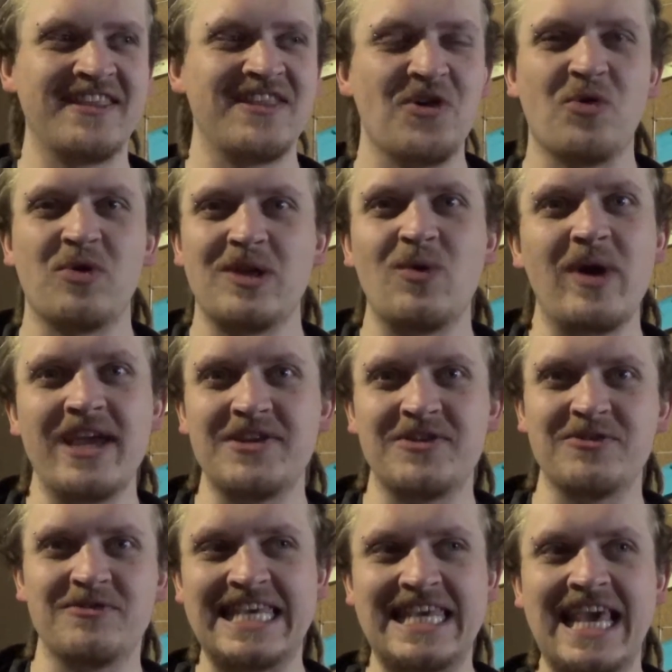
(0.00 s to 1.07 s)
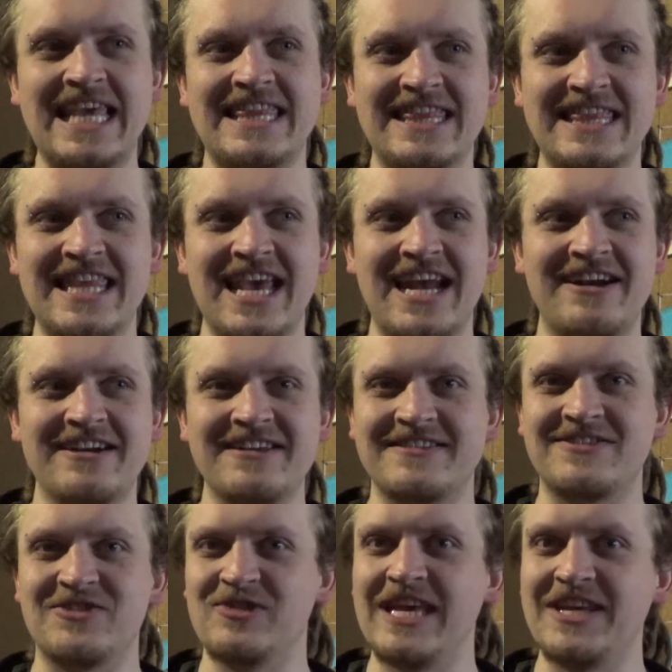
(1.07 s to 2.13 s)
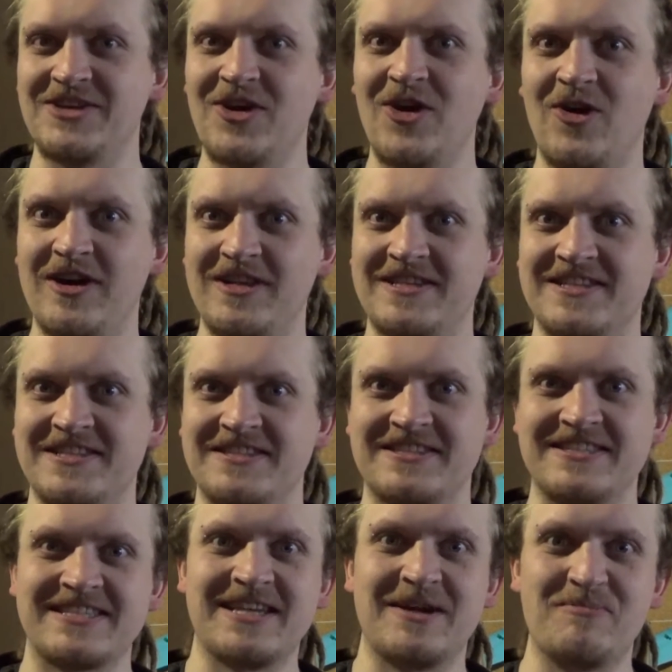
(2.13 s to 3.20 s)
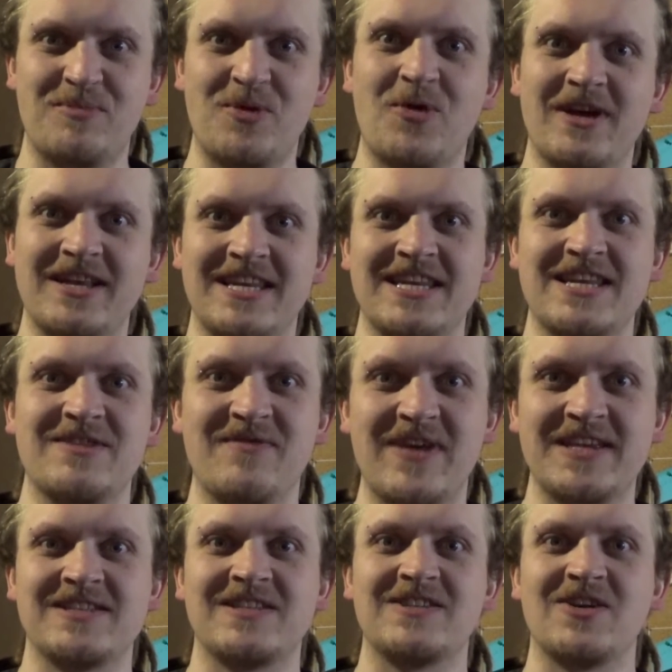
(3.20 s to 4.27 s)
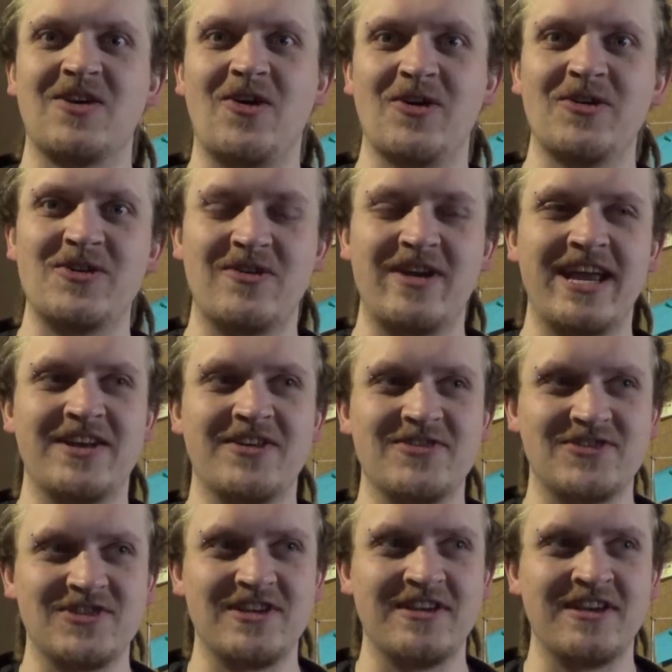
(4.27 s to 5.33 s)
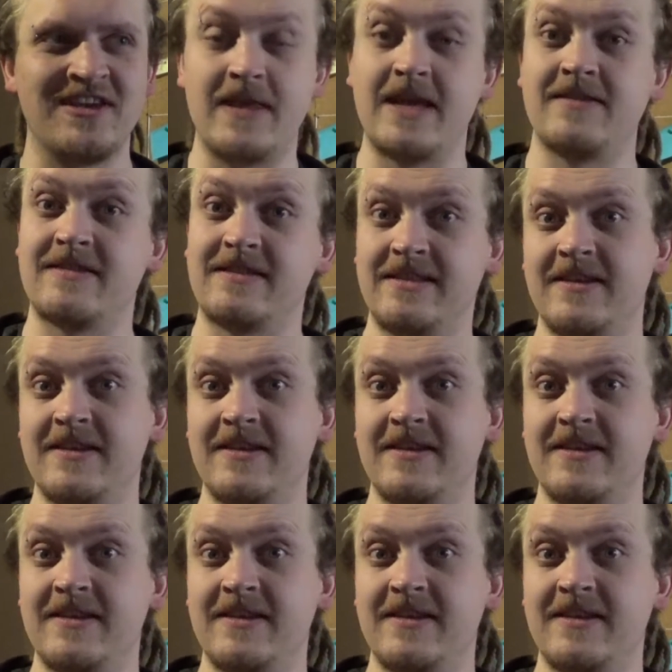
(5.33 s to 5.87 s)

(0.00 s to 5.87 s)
The only way to get there is to let go at some point and invest all your energy. That's at